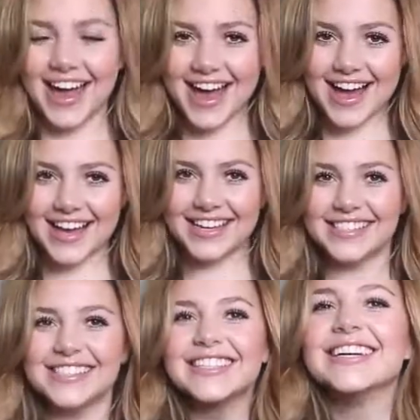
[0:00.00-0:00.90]

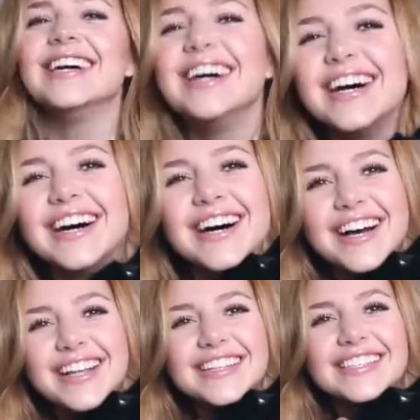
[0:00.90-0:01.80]
guys.
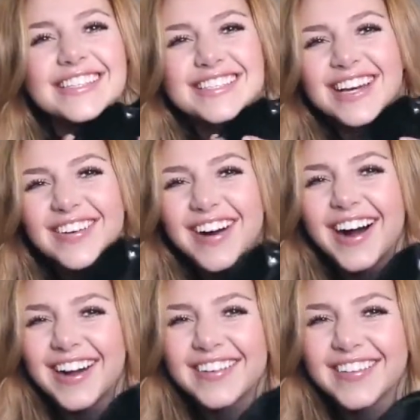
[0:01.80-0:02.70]
This is so
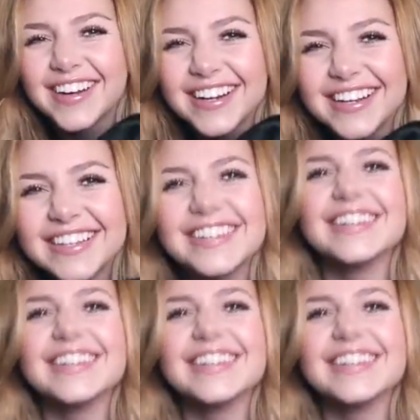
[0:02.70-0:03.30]
awkward.